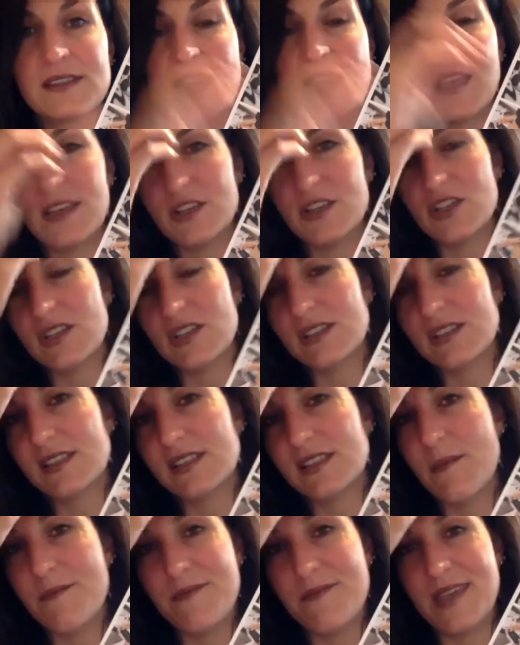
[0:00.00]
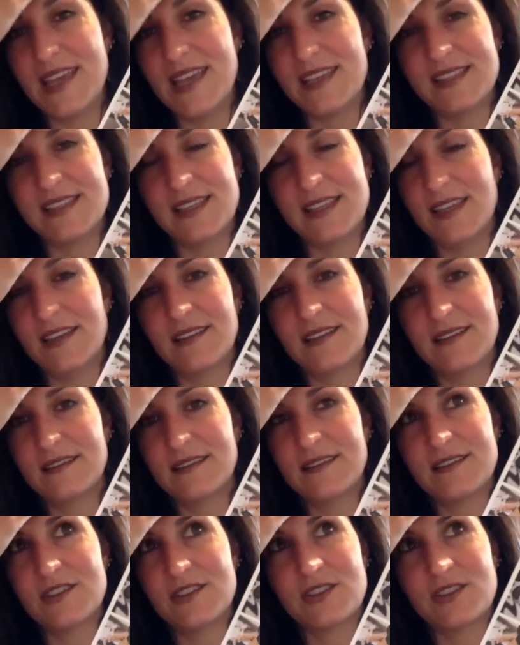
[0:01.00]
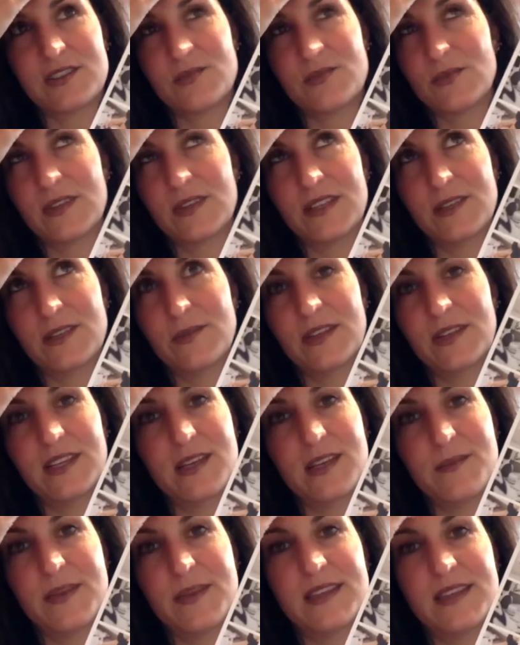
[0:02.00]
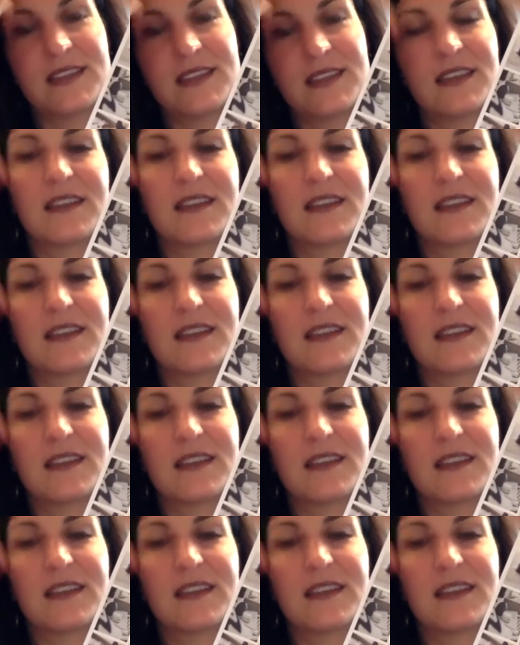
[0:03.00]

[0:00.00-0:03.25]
and just amazing, just really, really amazing.